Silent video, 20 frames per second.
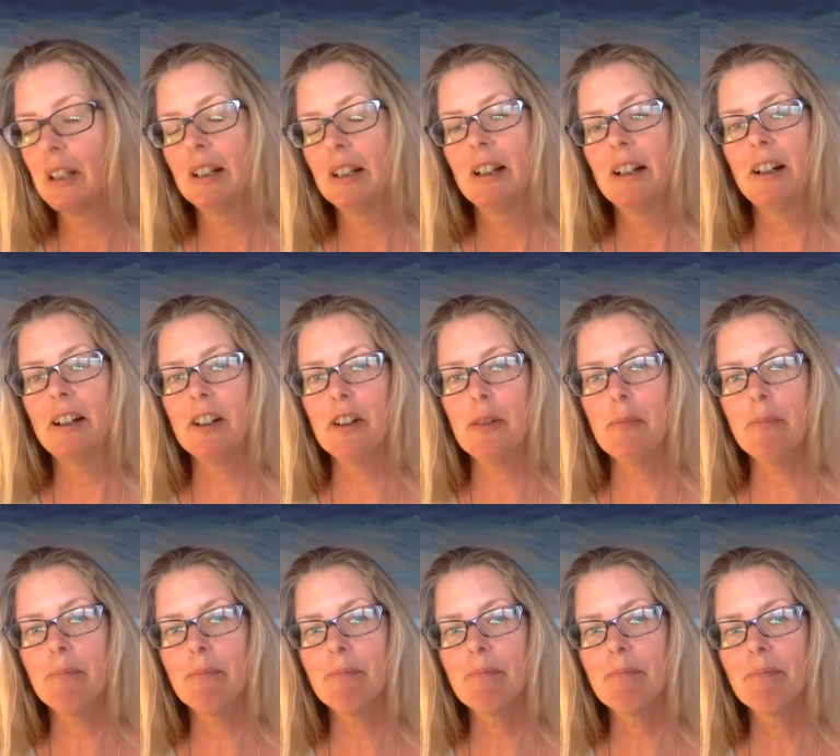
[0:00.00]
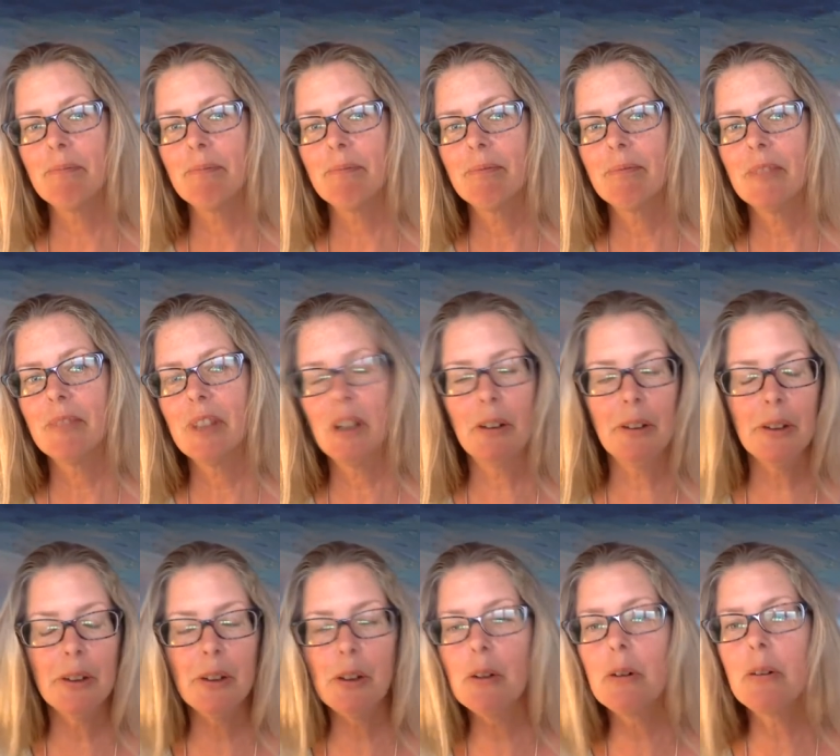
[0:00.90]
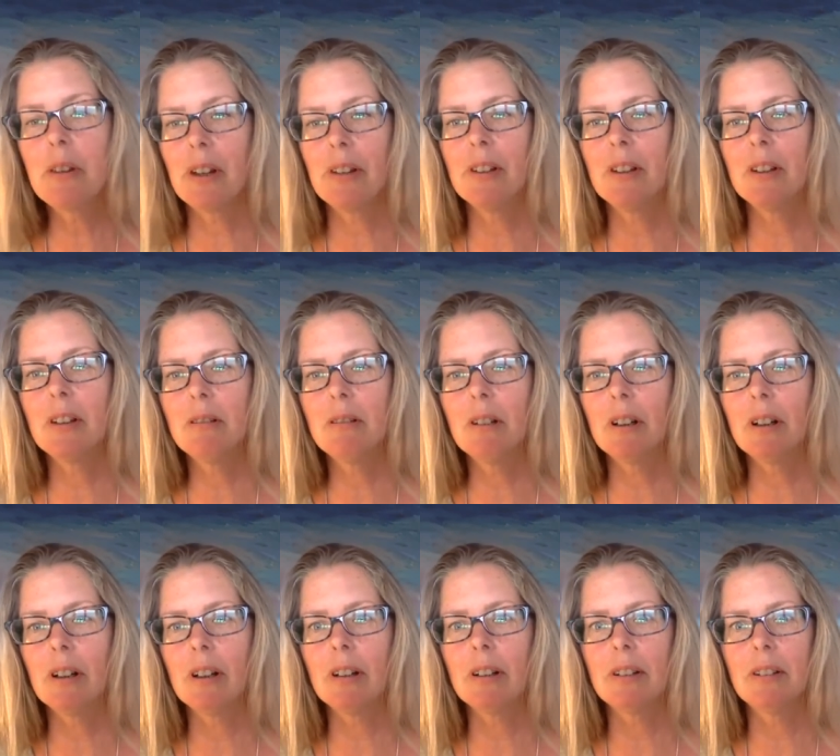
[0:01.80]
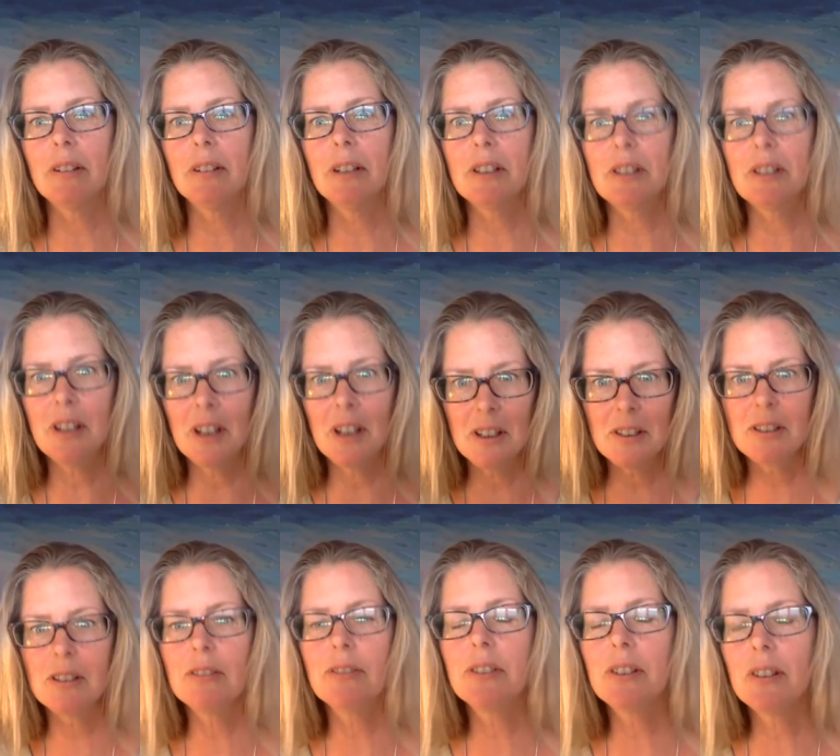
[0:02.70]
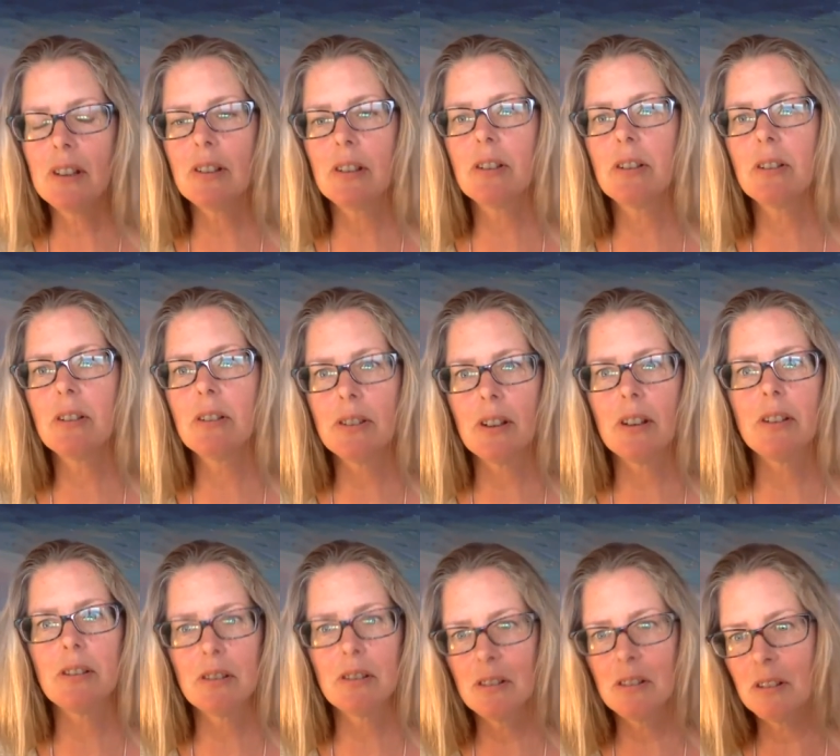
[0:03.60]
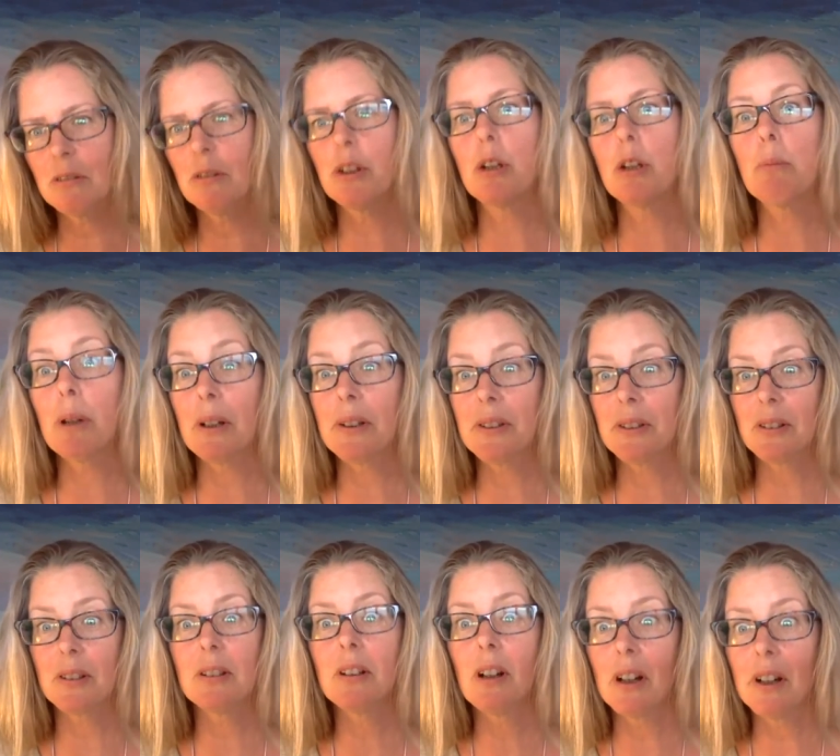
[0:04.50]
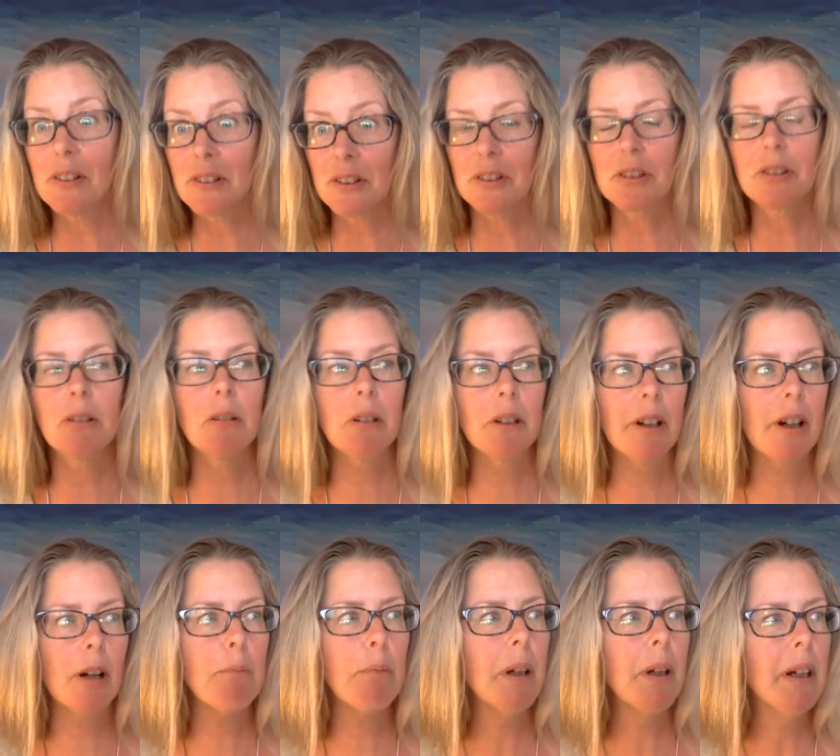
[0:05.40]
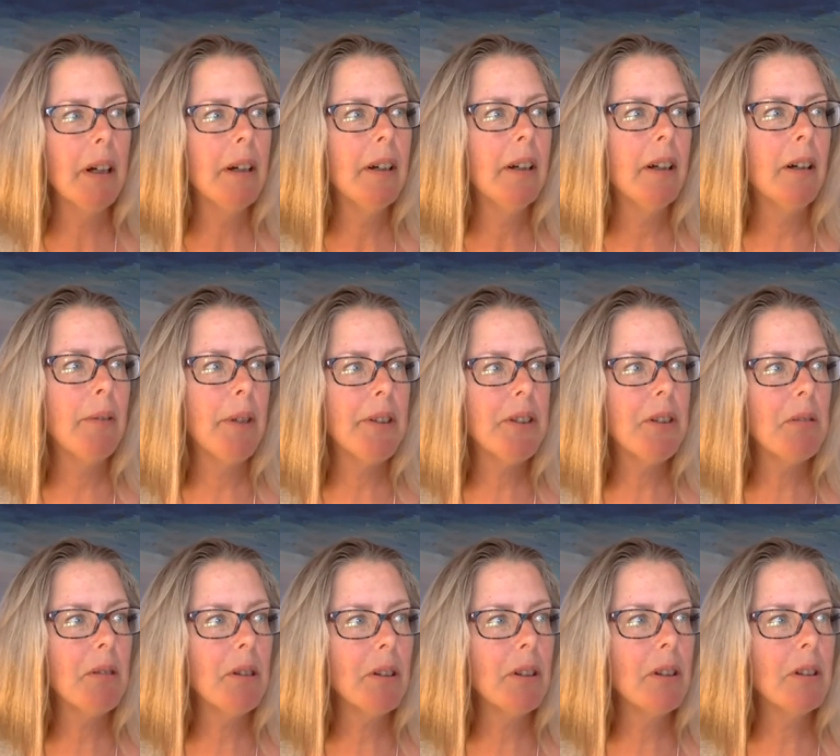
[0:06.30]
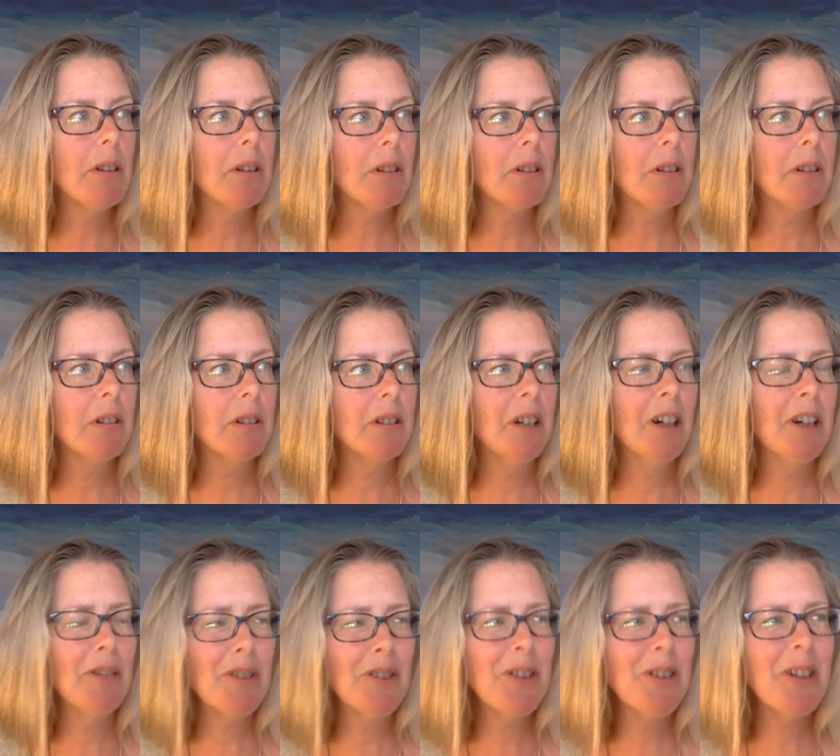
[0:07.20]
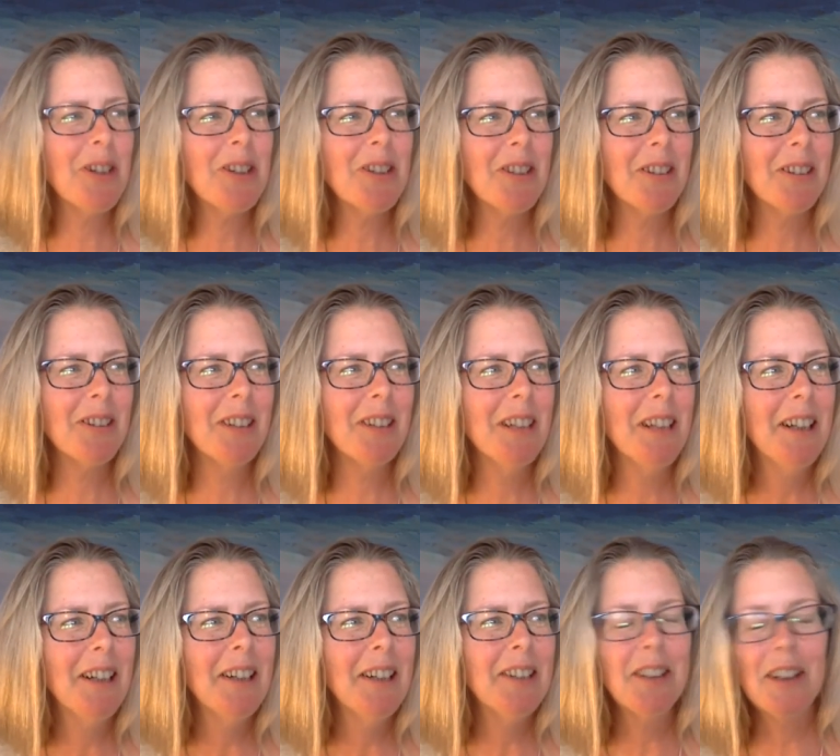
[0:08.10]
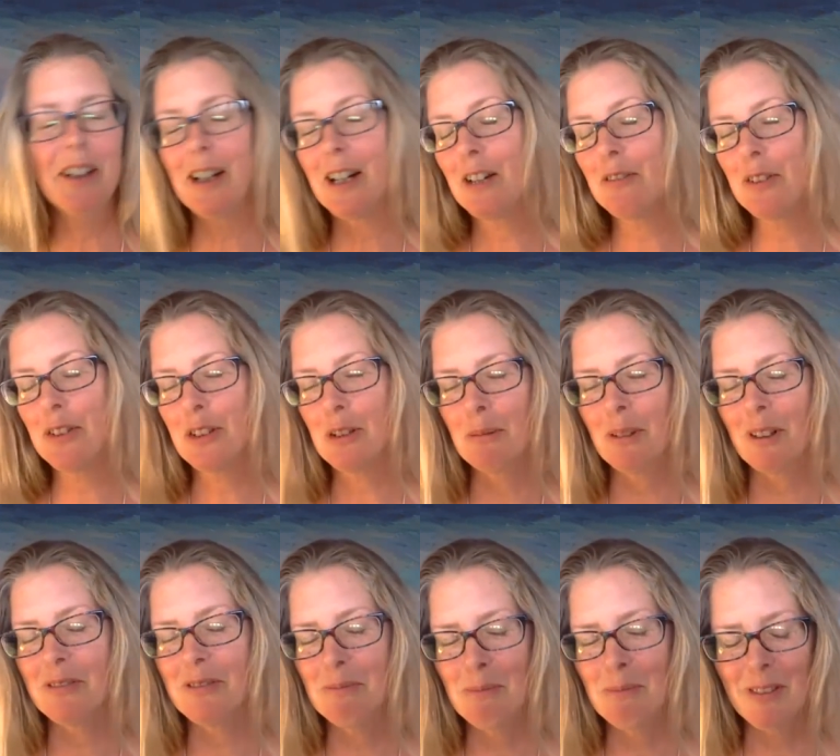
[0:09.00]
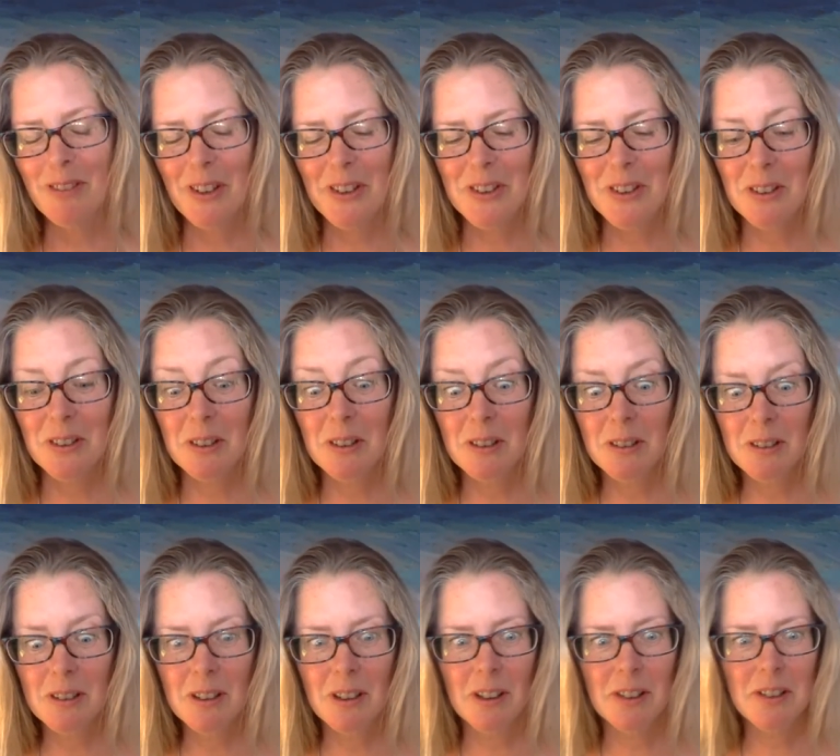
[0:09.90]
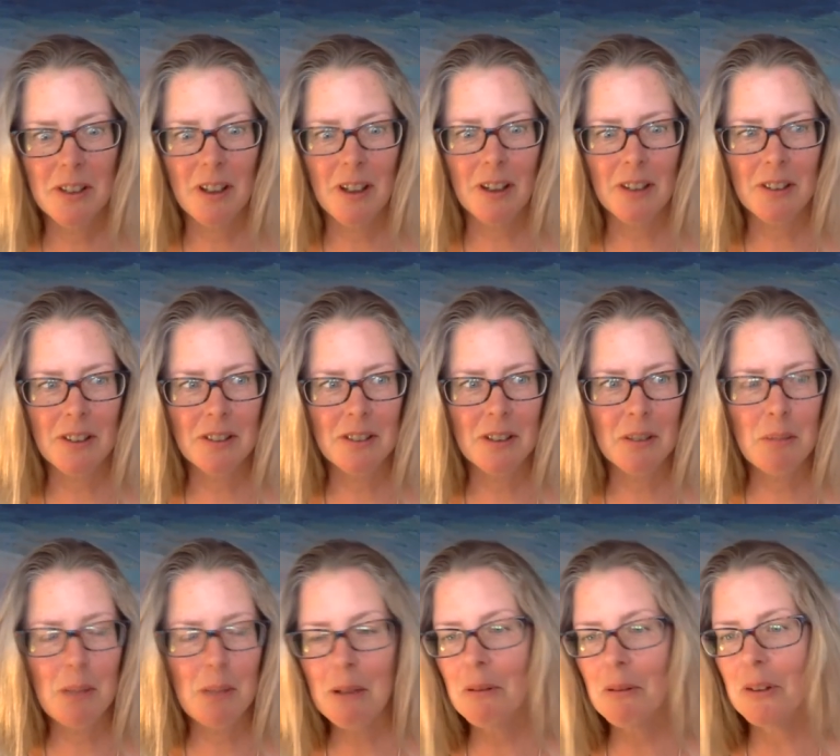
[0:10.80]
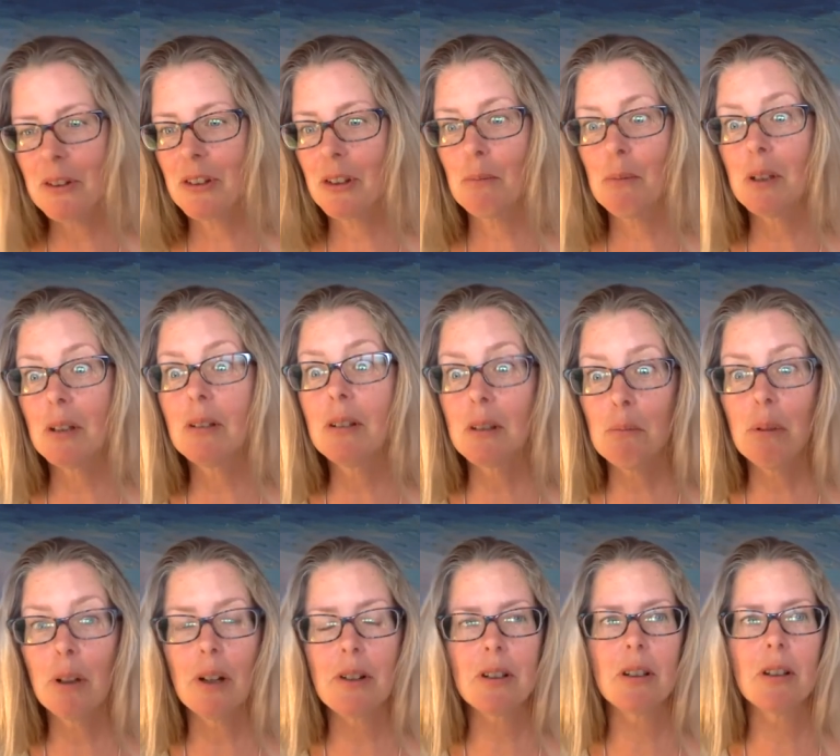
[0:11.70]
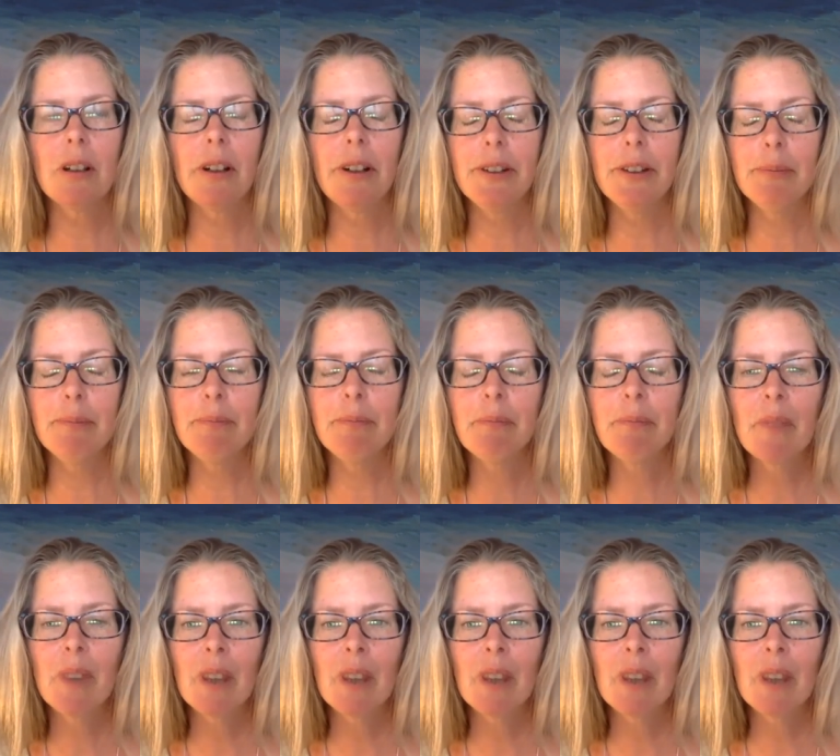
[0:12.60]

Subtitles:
They'll know then that you are attentive to these issues and doing your best not to screw it up. That's a really good conversation to have with your professor and a good contact to make with them and a good impression on them.